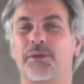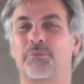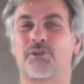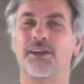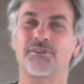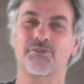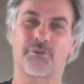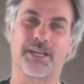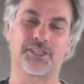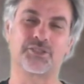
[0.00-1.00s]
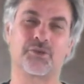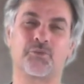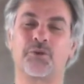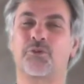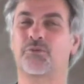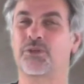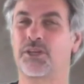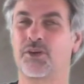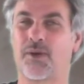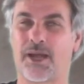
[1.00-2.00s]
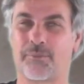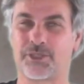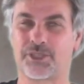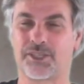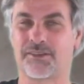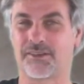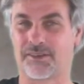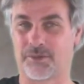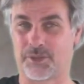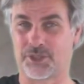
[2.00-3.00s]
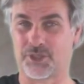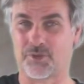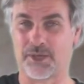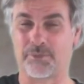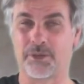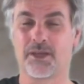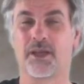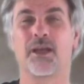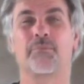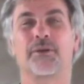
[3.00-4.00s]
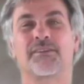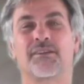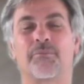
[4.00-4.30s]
be a price range and we won't really know how much it is until we show up. But some